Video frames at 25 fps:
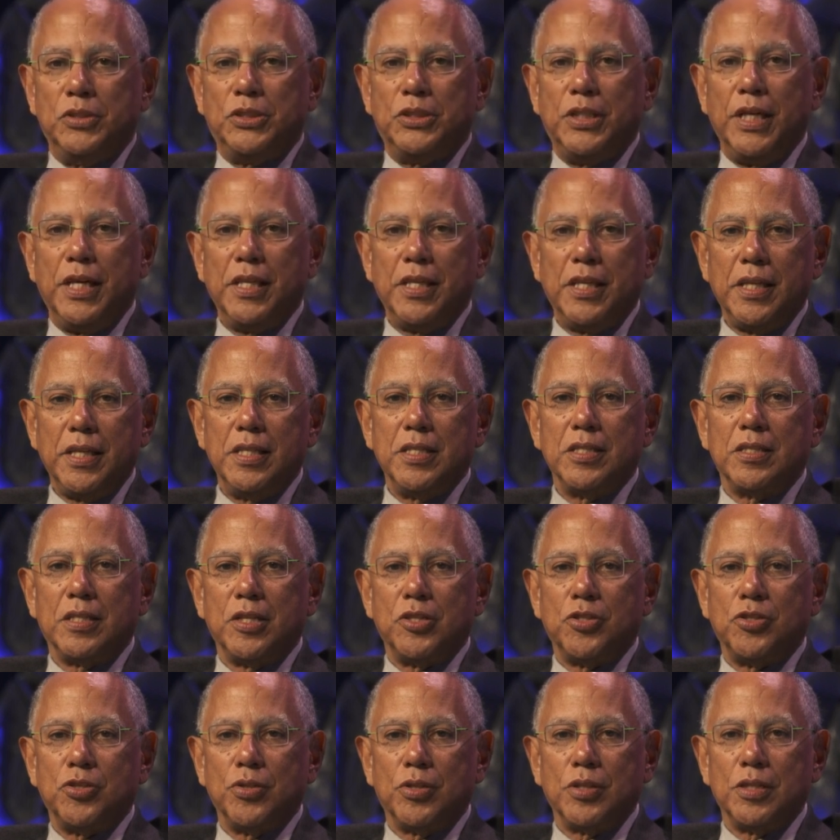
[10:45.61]
say things
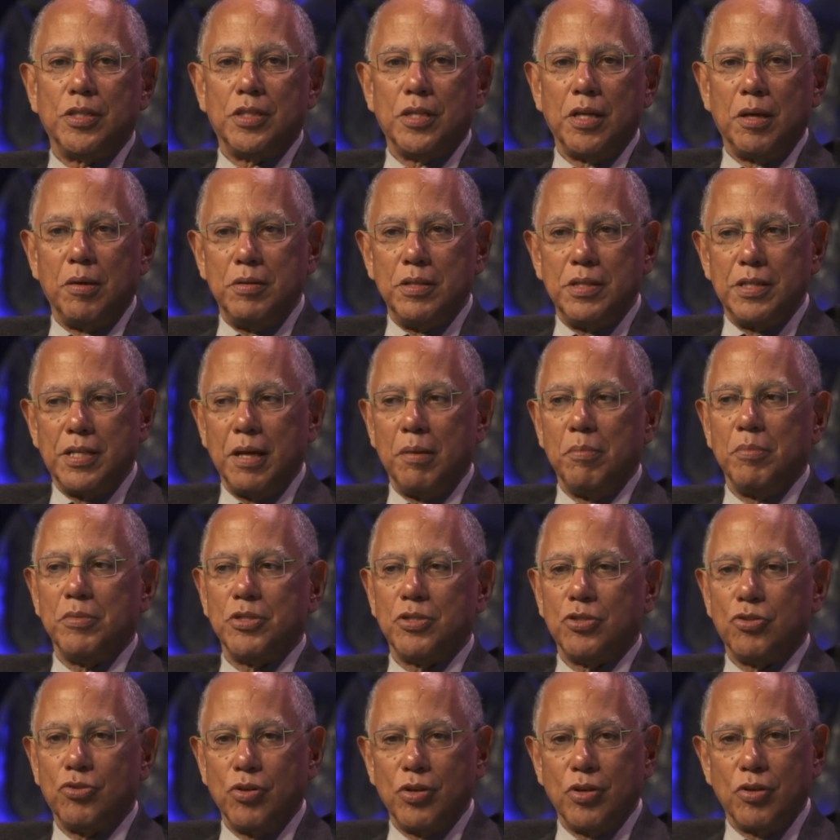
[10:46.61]
that you can de
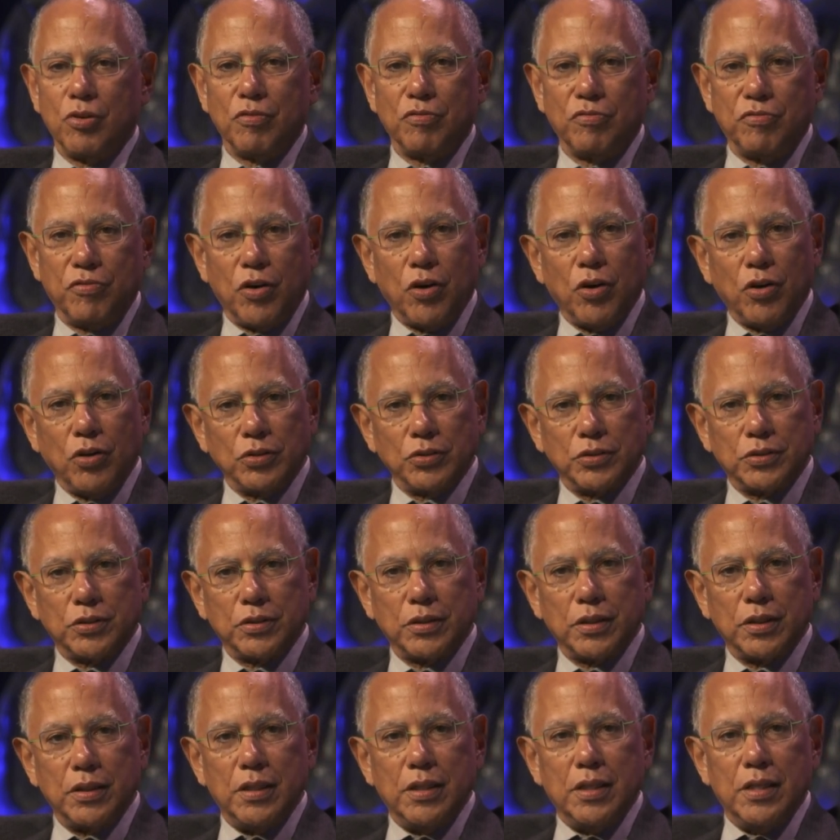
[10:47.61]
demonstrate are false,